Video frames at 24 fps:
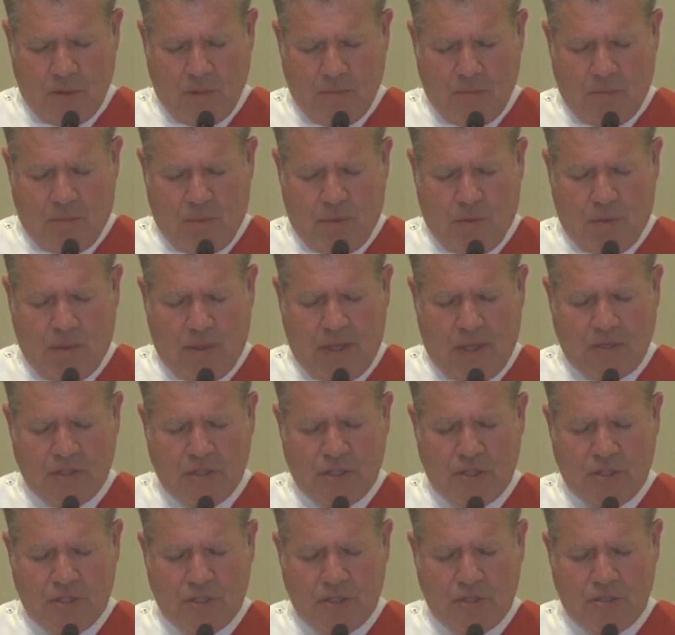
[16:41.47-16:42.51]
Pour out
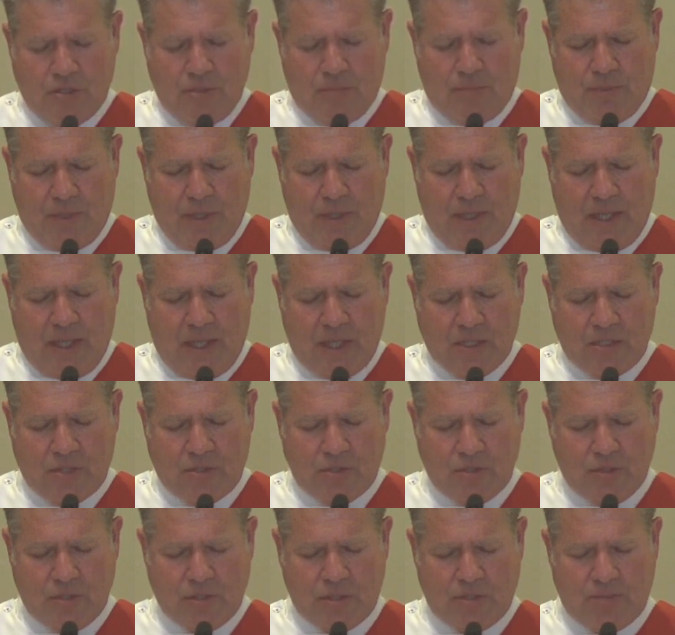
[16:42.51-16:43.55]
your
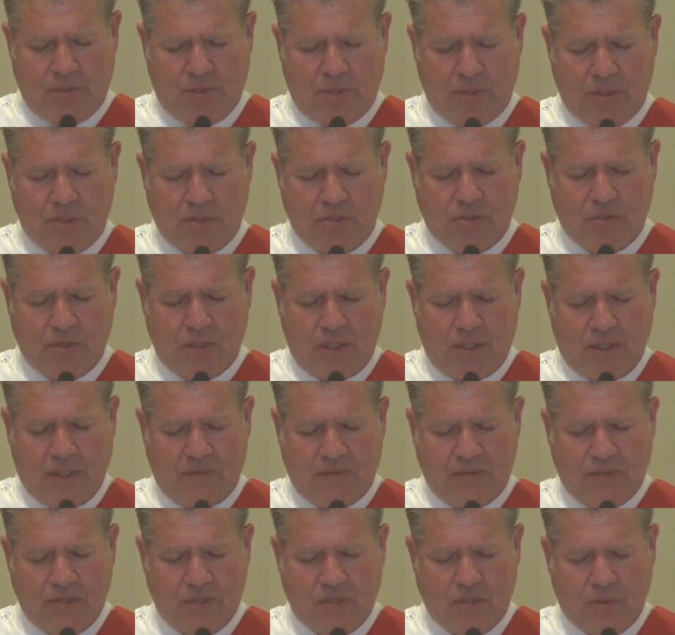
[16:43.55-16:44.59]
supernatural spiritual
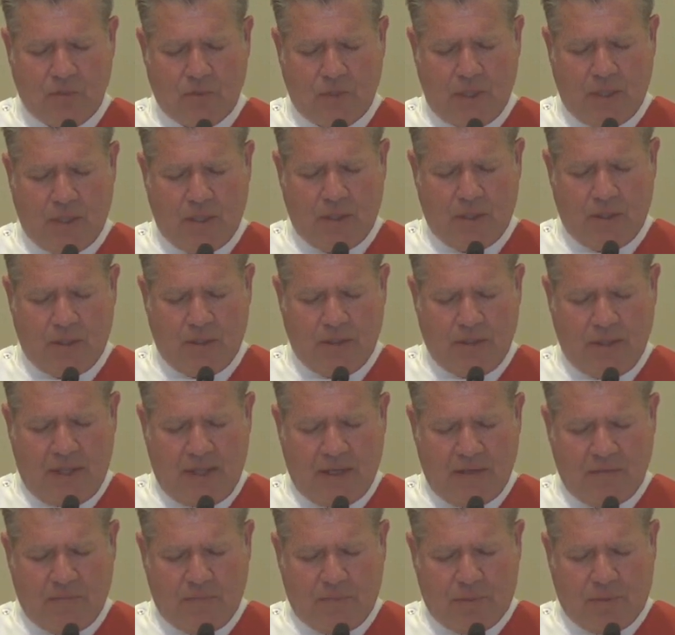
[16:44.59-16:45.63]
gifts as well that
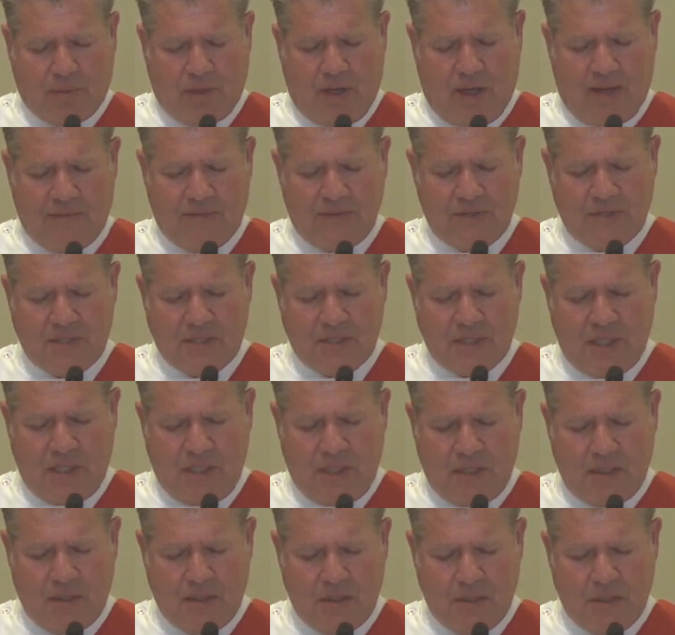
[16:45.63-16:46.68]
of prophecy
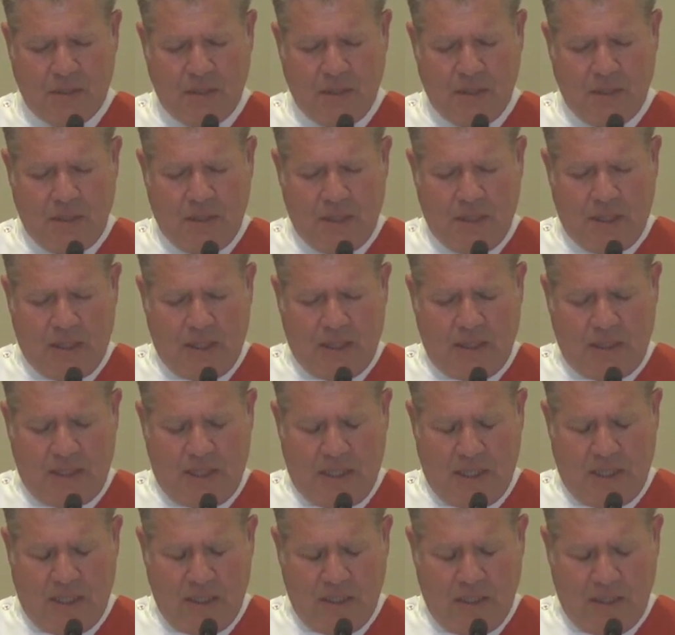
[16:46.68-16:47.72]
and
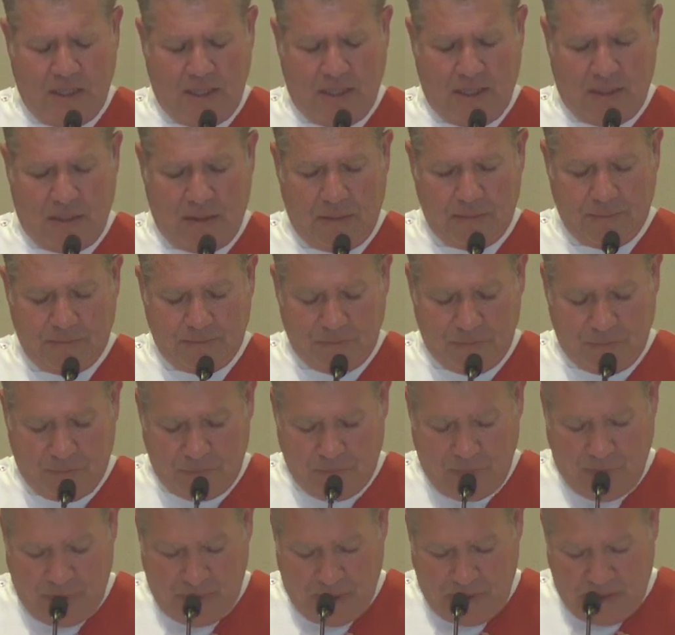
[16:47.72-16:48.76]
healing
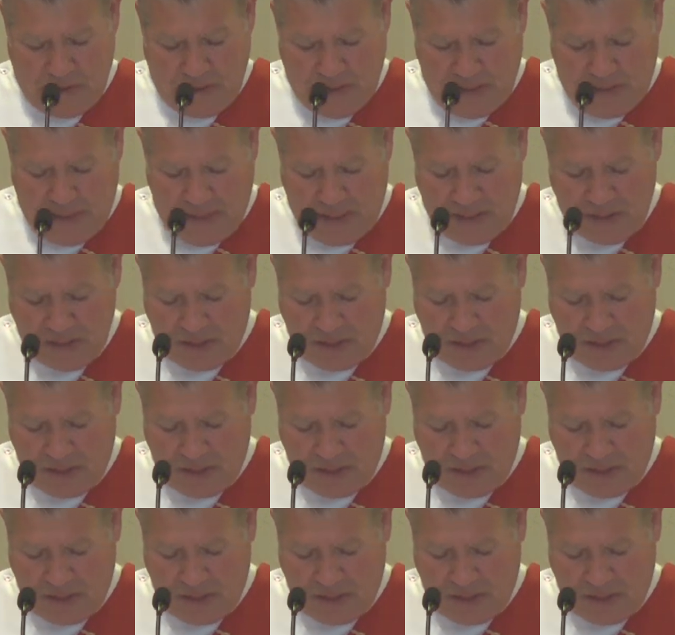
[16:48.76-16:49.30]
and